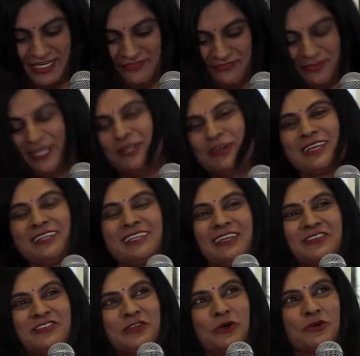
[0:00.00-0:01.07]
But if we look at
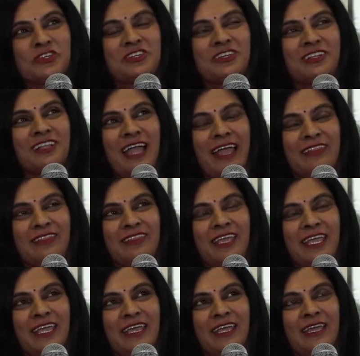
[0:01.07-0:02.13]
their social and
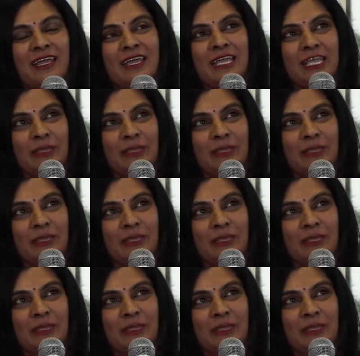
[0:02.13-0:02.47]
their